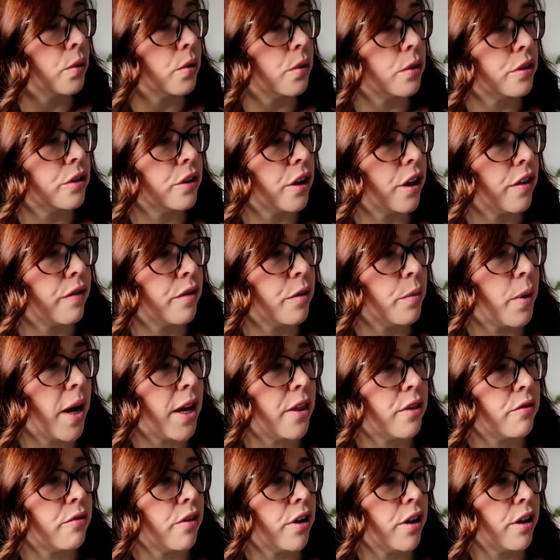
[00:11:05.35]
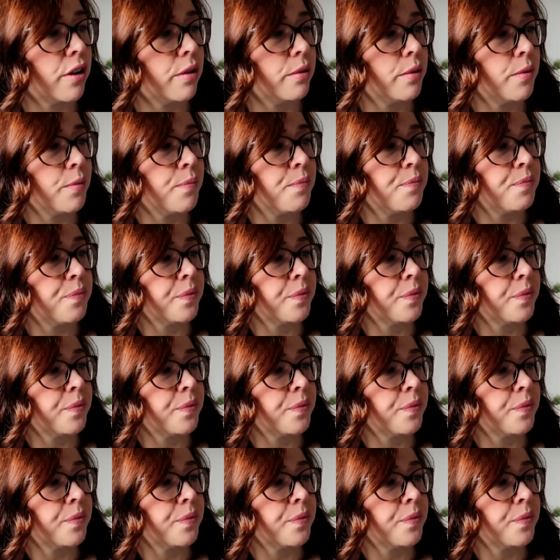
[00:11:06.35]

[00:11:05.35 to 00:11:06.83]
quarter of the way through.